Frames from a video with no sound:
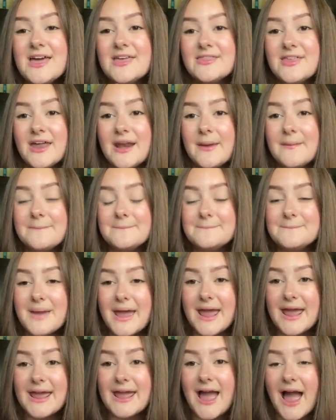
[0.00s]
that it
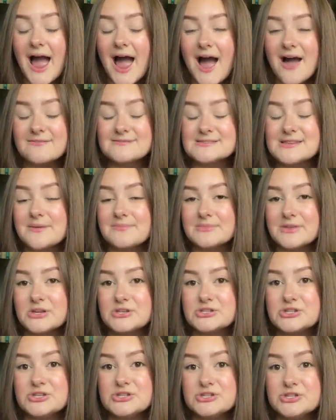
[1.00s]
may have
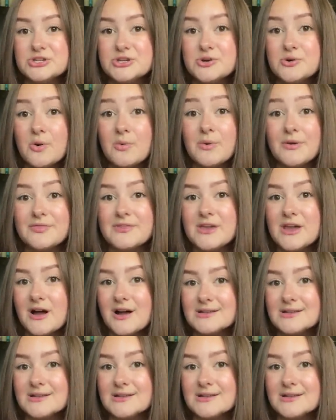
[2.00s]
something to do with the